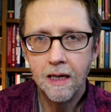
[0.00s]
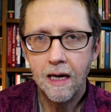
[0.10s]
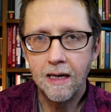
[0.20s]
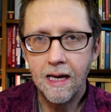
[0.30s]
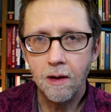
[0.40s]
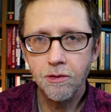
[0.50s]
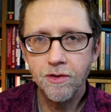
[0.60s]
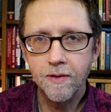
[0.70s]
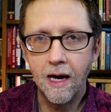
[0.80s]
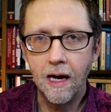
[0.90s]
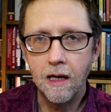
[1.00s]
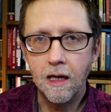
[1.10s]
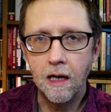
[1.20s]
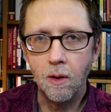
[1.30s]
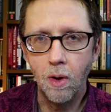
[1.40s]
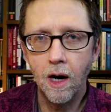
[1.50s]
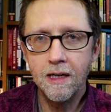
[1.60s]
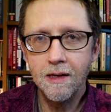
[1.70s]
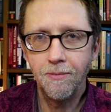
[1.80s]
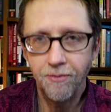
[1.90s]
announced that an Iranian